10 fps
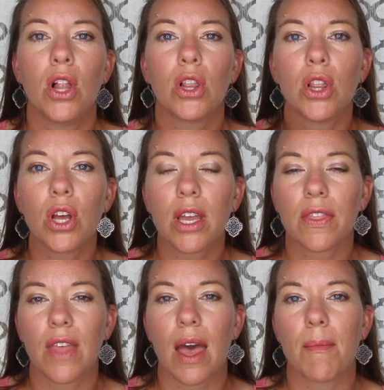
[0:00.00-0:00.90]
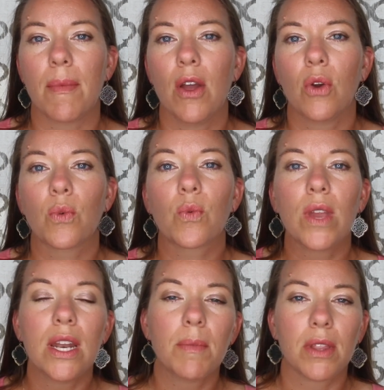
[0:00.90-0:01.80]
look at them,
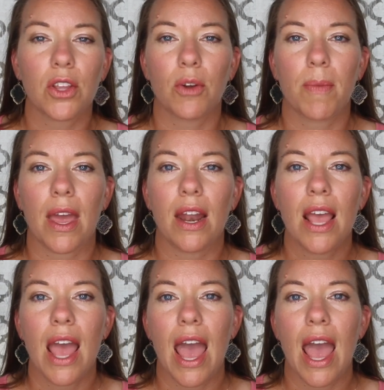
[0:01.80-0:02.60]
read them a little bit.